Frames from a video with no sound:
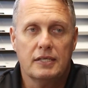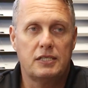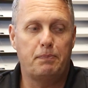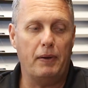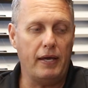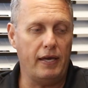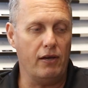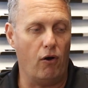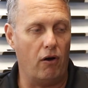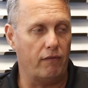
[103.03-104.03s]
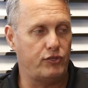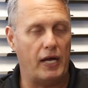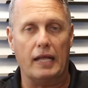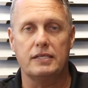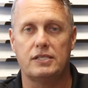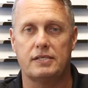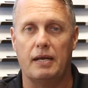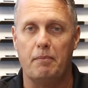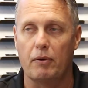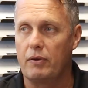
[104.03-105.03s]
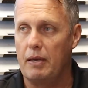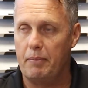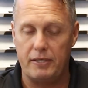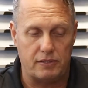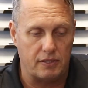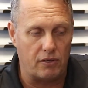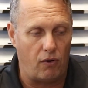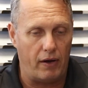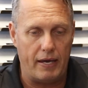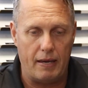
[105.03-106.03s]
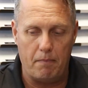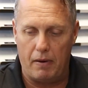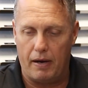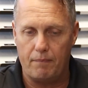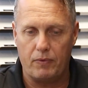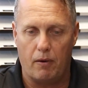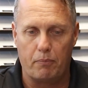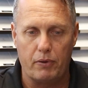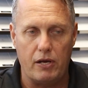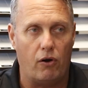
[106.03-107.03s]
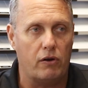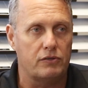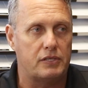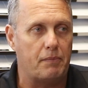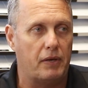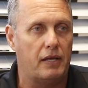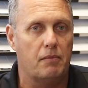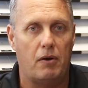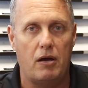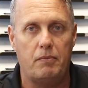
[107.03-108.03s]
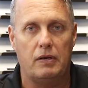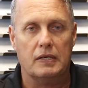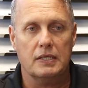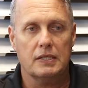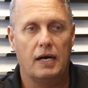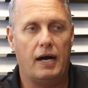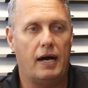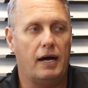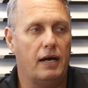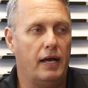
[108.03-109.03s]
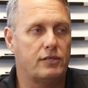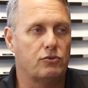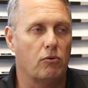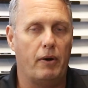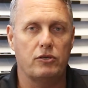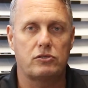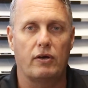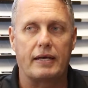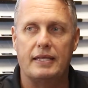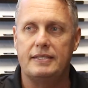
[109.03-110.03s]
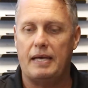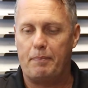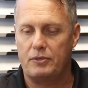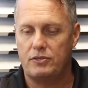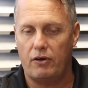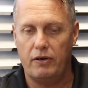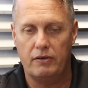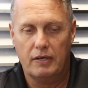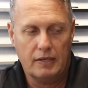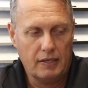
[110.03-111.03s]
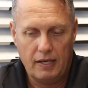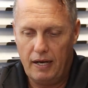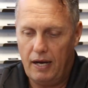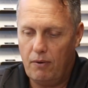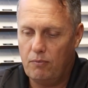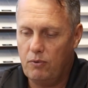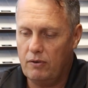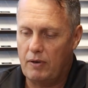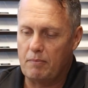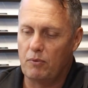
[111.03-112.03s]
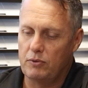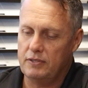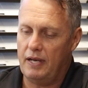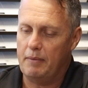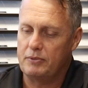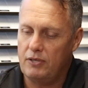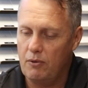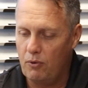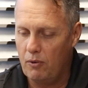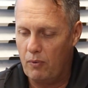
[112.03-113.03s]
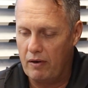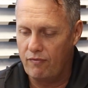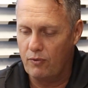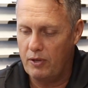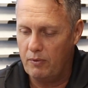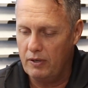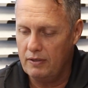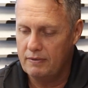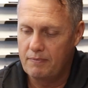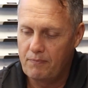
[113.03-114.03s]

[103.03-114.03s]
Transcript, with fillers: Speaking of challenges in building a business, I am I'm pretty hot on something at the moment. it's almost like this episode uh, what number was it? Episode what? 140 what?